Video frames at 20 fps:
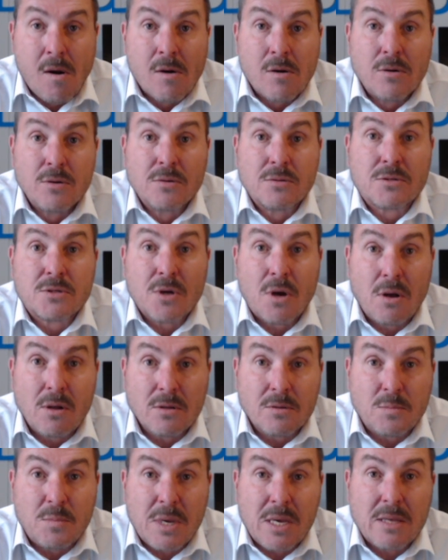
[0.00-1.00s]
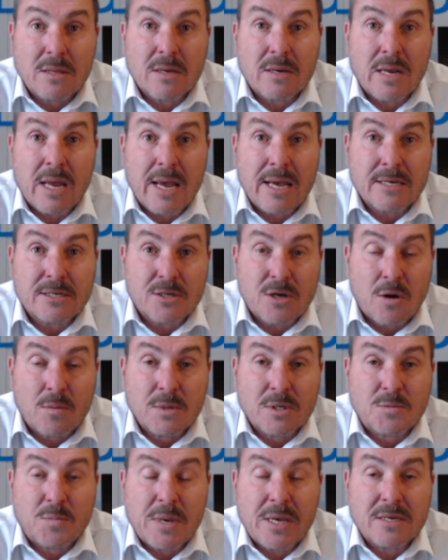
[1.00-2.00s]
Who told me that Eskom
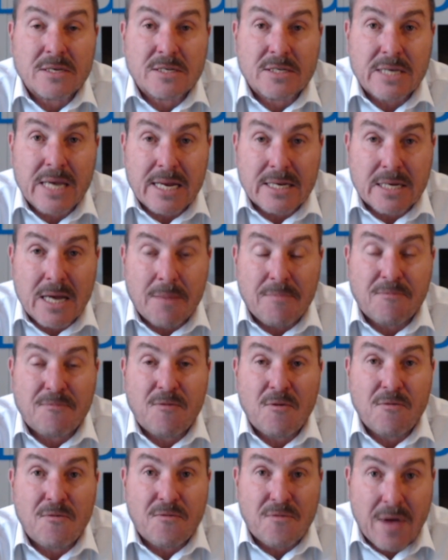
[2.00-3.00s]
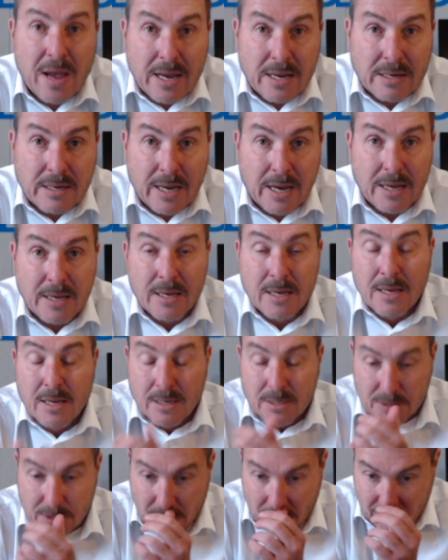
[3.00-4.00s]
is being set up for failure
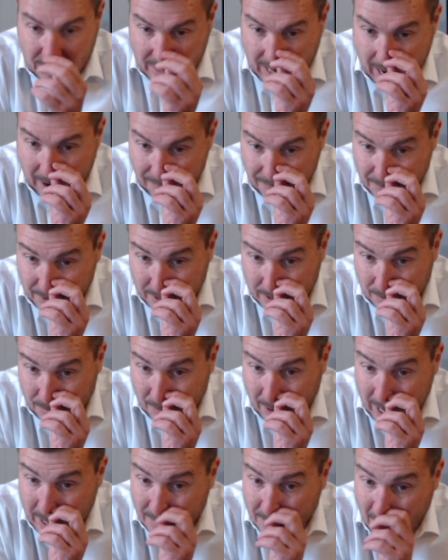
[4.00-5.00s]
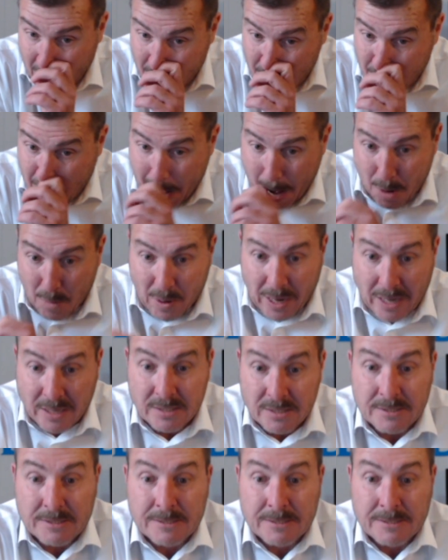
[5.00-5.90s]
so that African Rainbow Power,